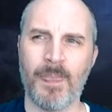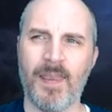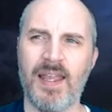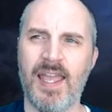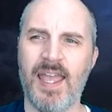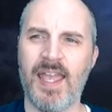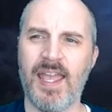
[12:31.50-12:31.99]

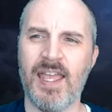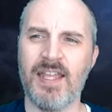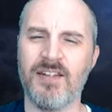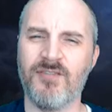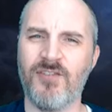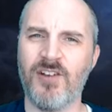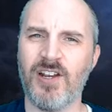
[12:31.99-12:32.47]

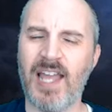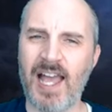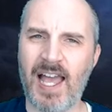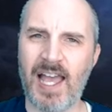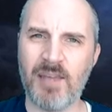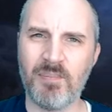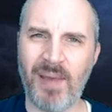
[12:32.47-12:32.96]
and very
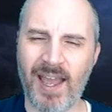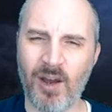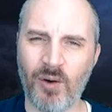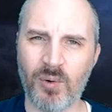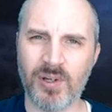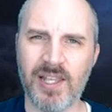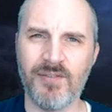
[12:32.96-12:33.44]
high
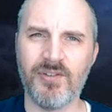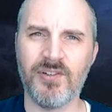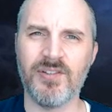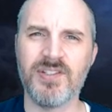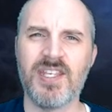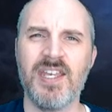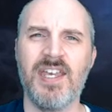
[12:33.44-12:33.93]
power
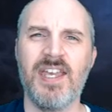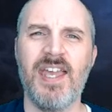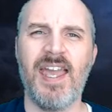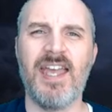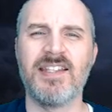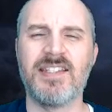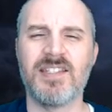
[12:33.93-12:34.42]
levels
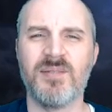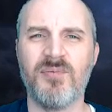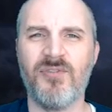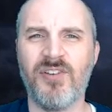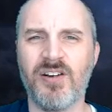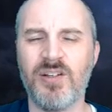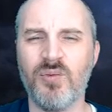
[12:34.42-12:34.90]
and some
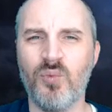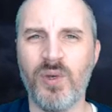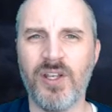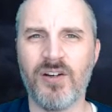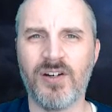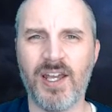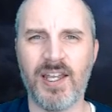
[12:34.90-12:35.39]
very
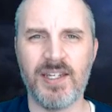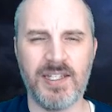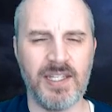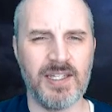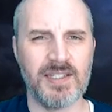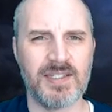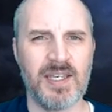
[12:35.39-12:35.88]
weird
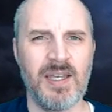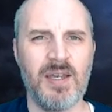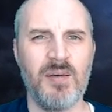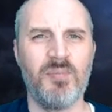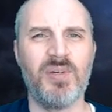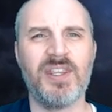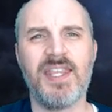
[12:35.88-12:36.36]
ideas.
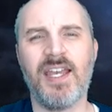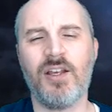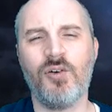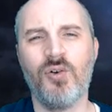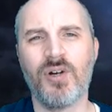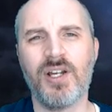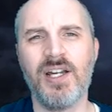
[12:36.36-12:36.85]
But that
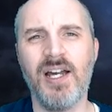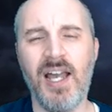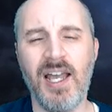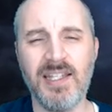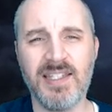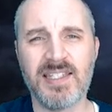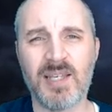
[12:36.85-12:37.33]
core
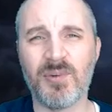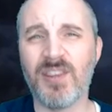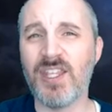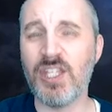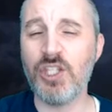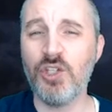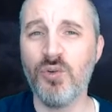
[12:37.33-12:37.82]
concept
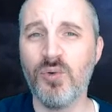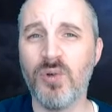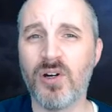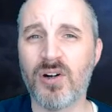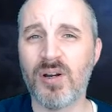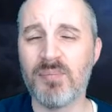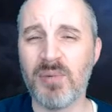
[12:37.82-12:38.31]
that you
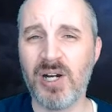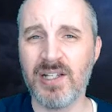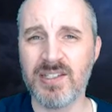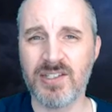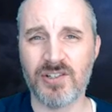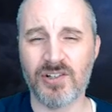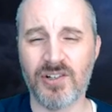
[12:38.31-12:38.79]
are a
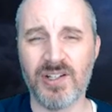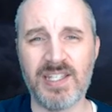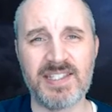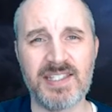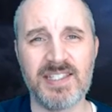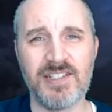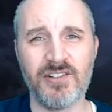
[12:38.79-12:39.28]
monster
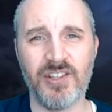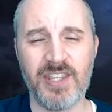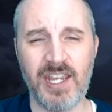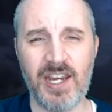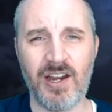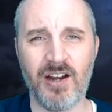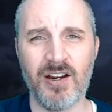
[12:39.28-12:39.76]
is still
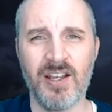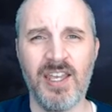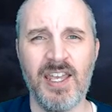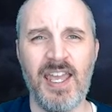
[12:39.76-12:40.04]
there.